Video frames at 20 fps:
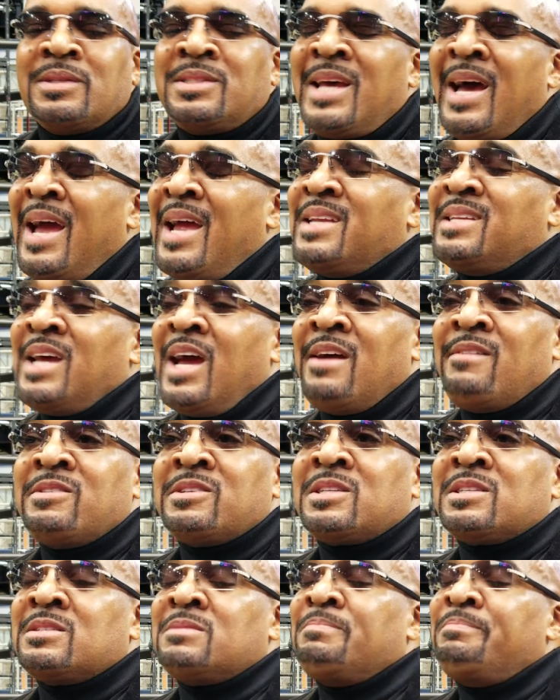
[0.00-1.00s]
Tank
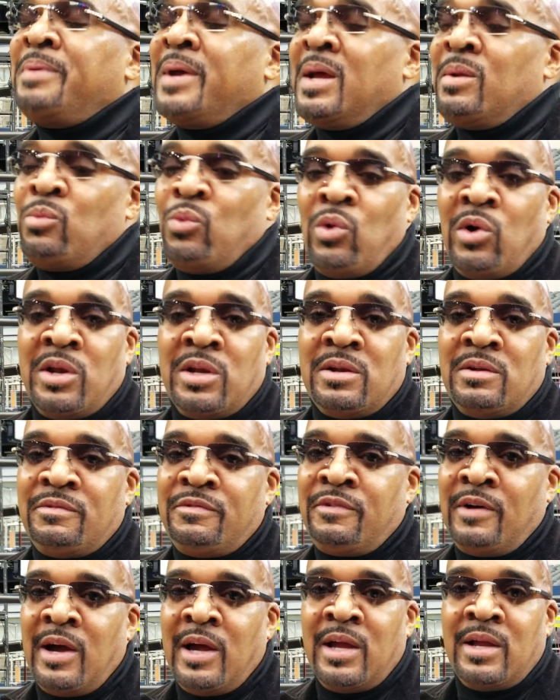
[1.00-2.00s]
Davis has been wanting to
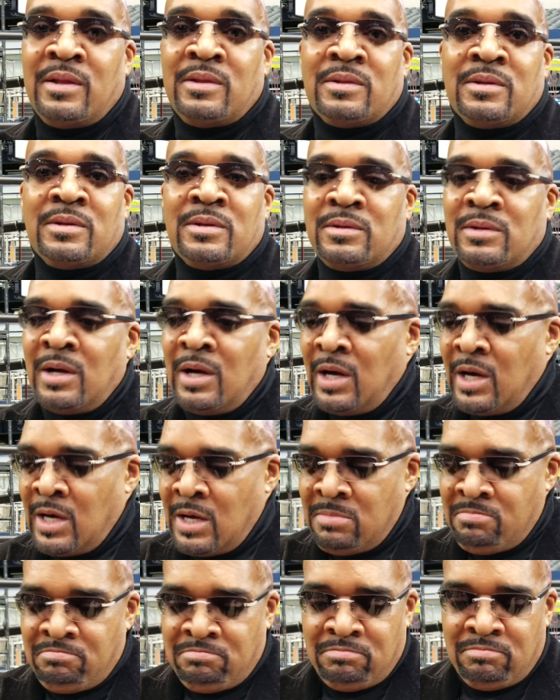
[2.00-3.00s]
fight
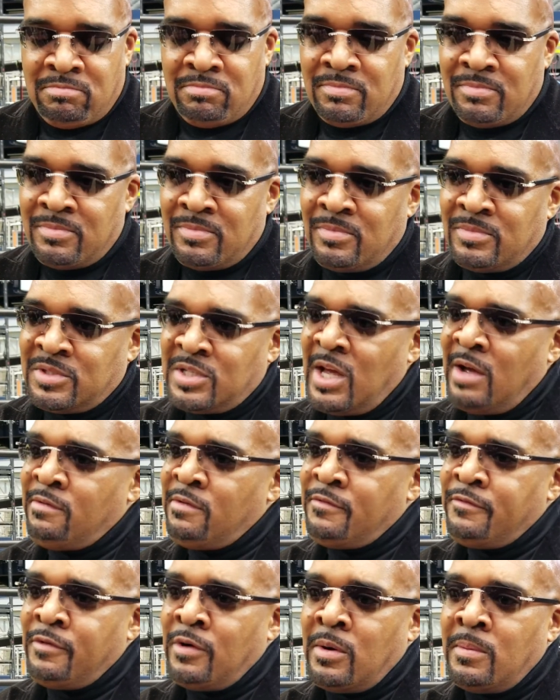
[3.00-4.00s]
um,
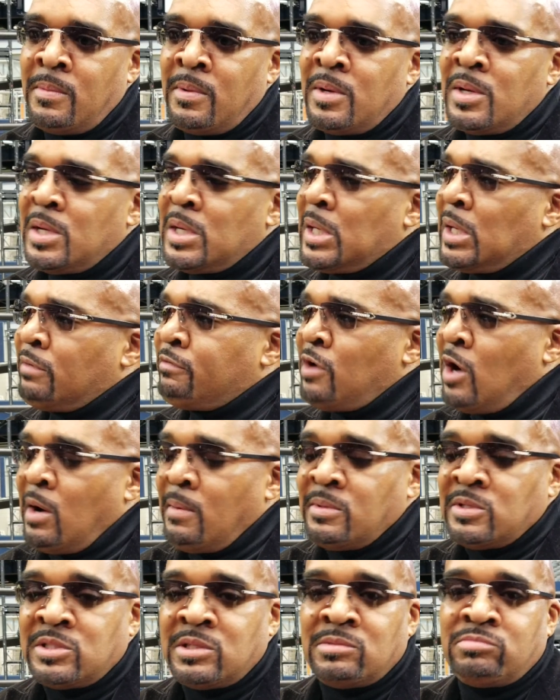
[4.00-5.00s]
Tevin Farmer.
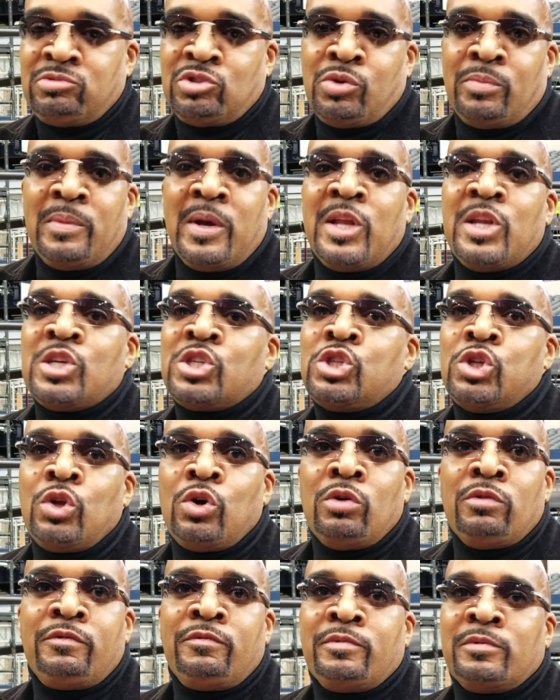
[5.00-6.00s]
Farmer's a tremendous
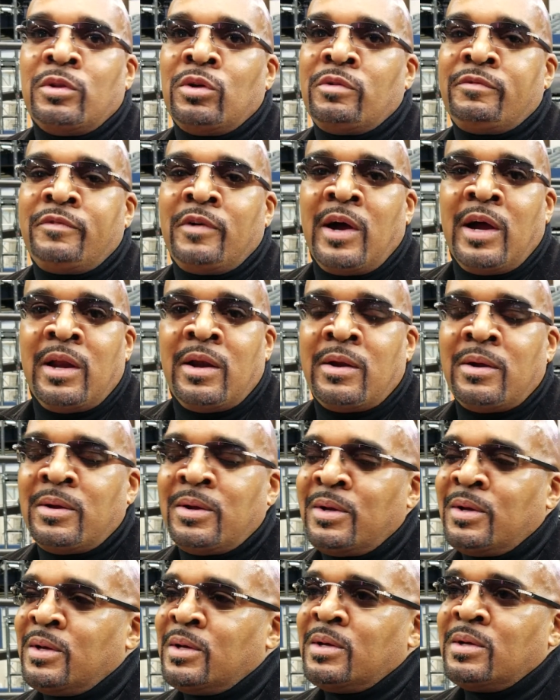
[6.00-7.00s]
little little fighter.
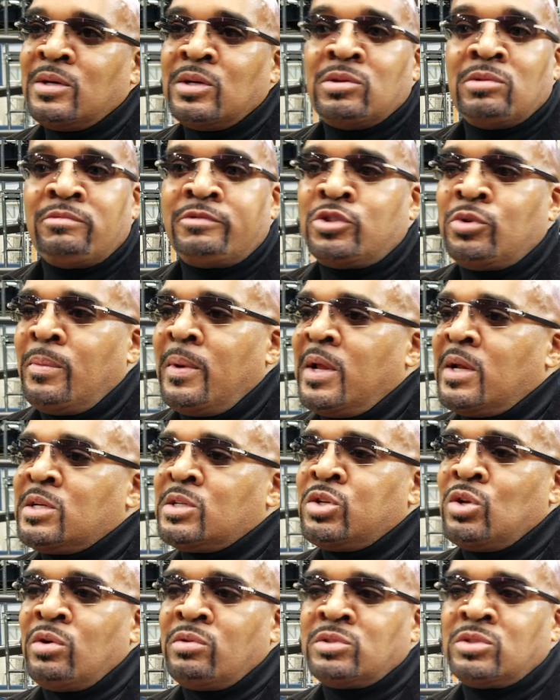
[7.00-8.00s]
Tremendous
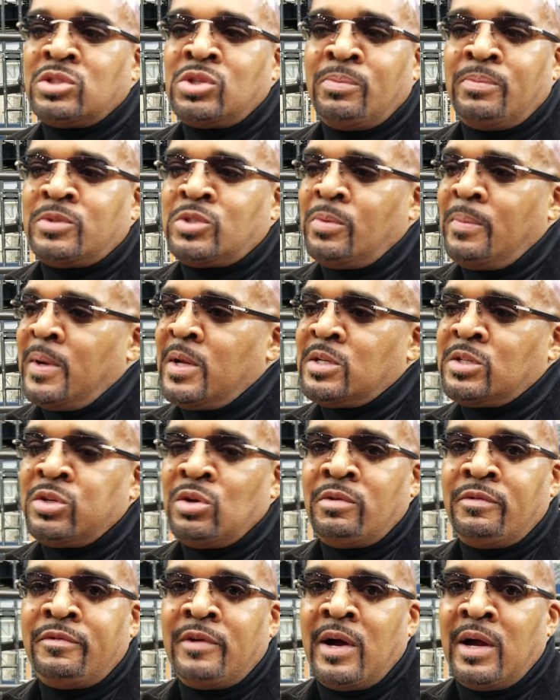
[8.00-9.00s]
little tr tremendous
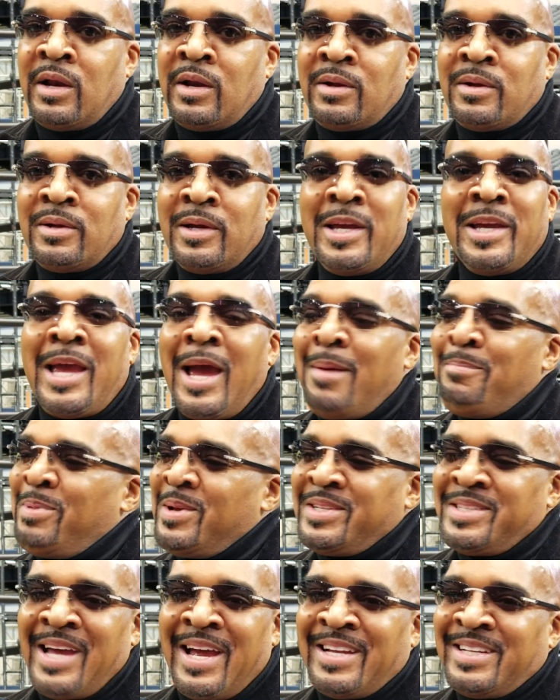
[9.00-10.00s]
little fighter. He can't
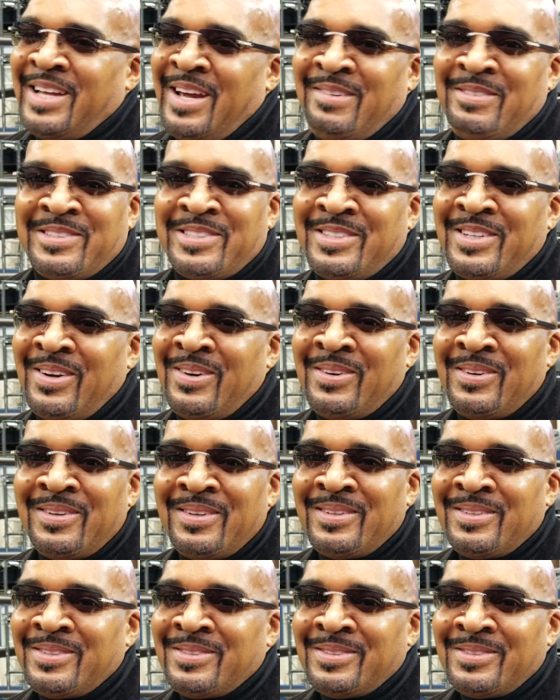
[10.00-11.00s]
beat Tank Davis
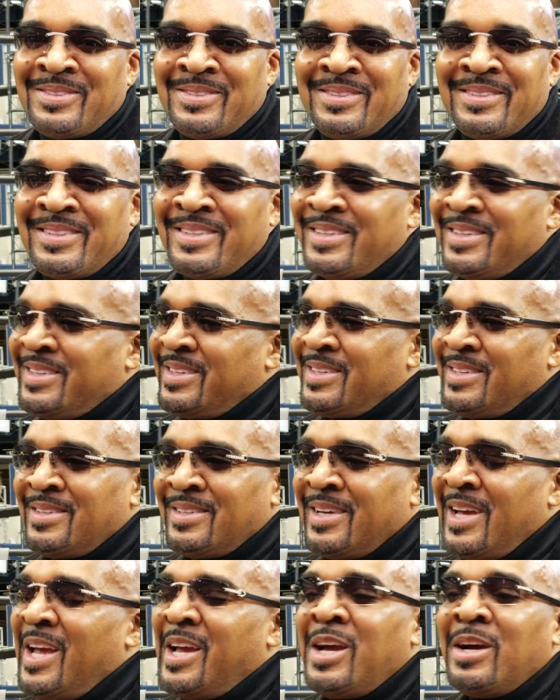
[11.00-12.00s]
though. Mr. Shelby, I have a
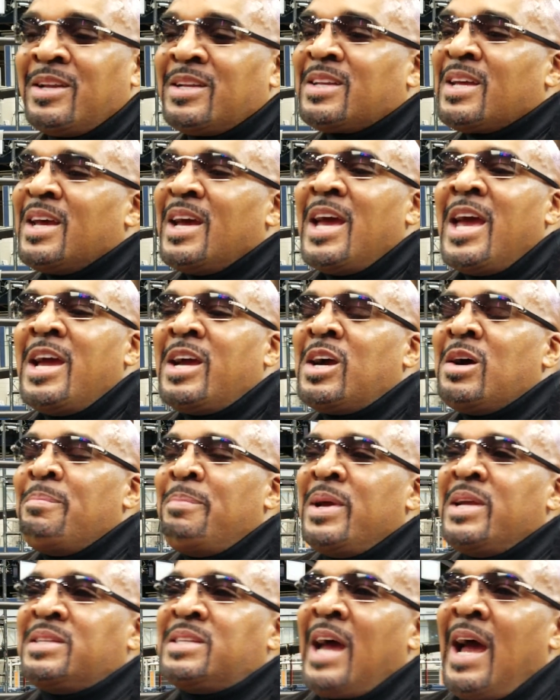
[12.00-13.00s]
question. He could oh. he could
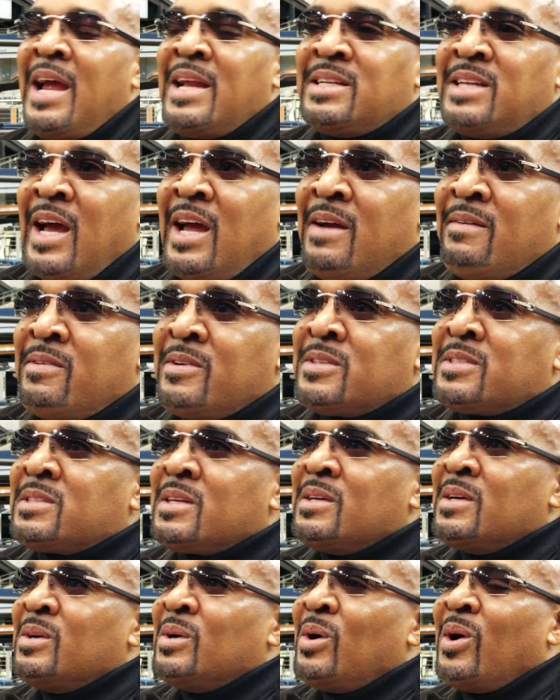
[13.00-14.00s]
beat Tank Davis
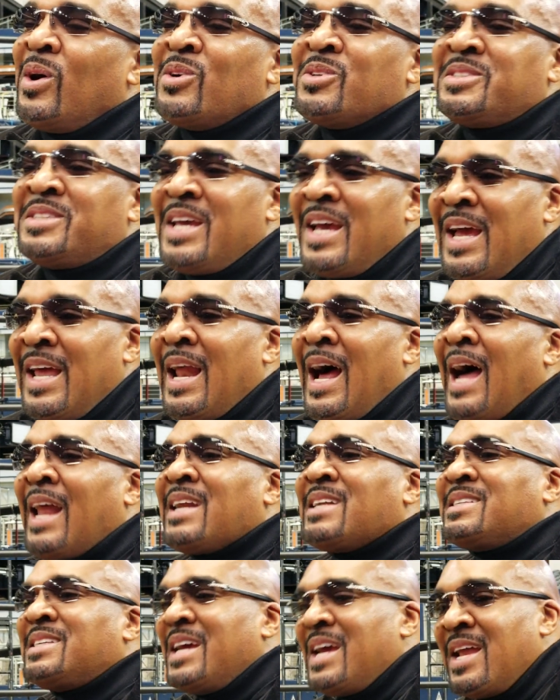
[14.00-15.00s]
on ten out
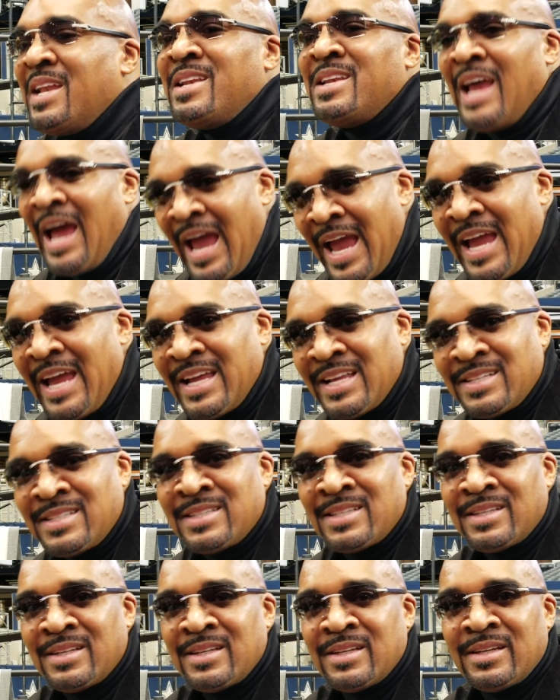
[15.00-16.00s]
of ten days.
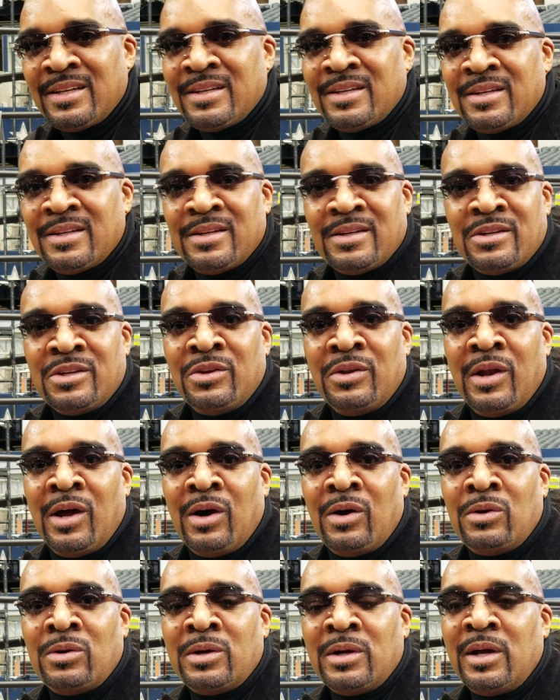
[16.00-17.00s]
You
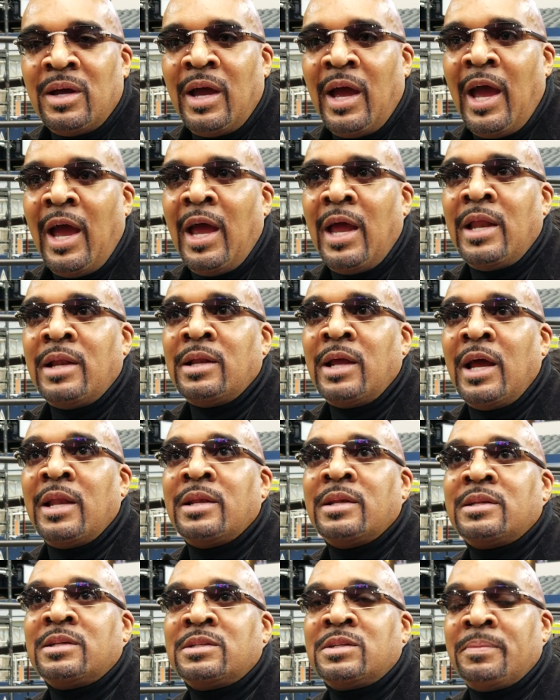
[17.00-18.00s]
know, and
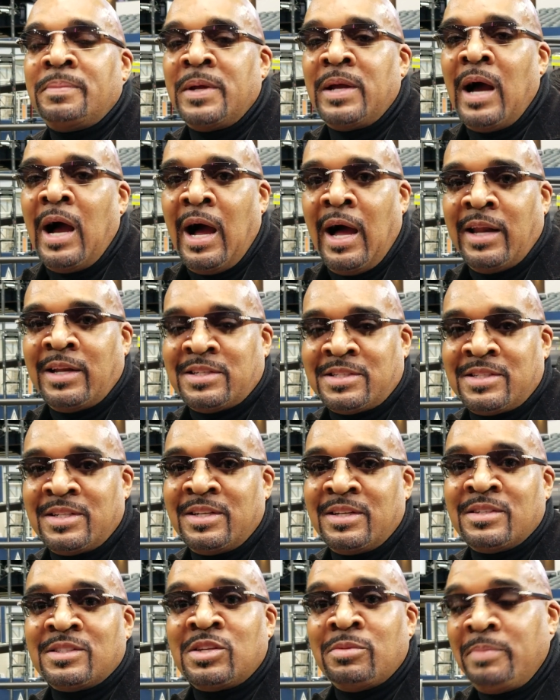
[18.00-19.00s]
and to be
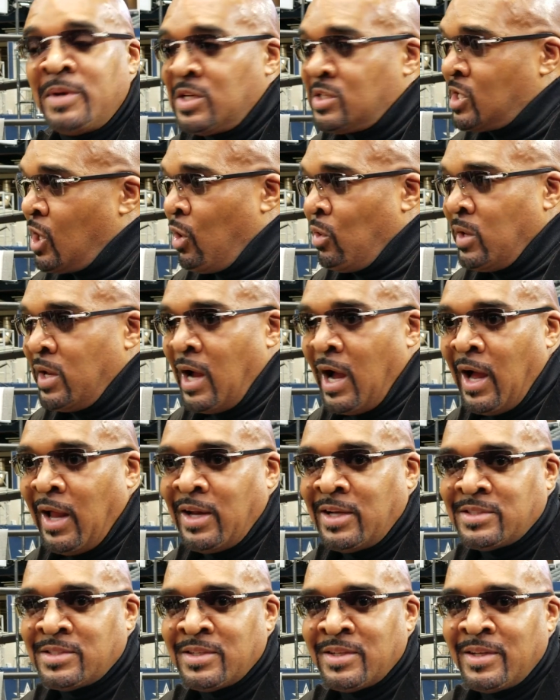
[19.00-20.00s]
honestly, to be totally
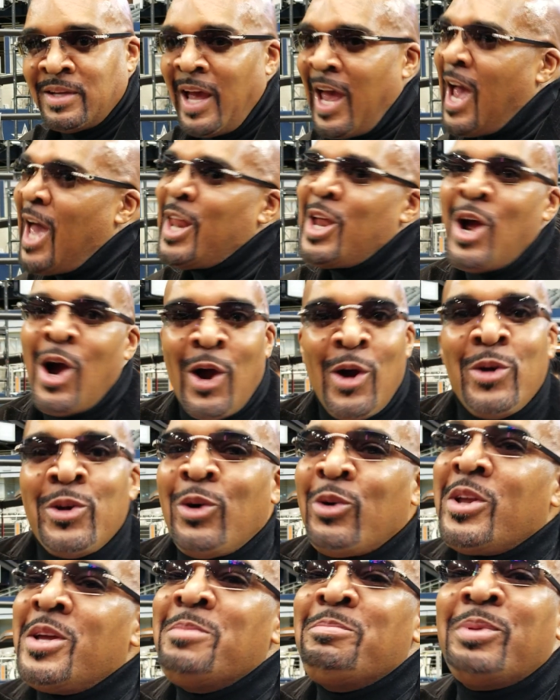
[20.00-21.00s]
honest, Eddie Hearn
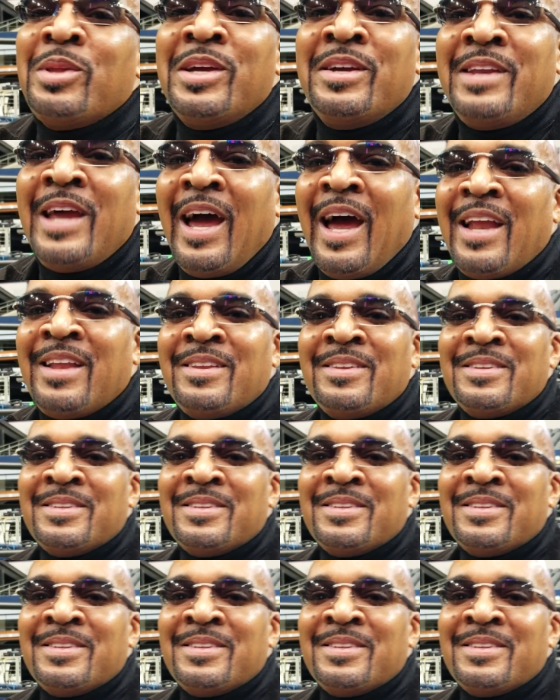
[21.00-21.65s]
don't even believe that.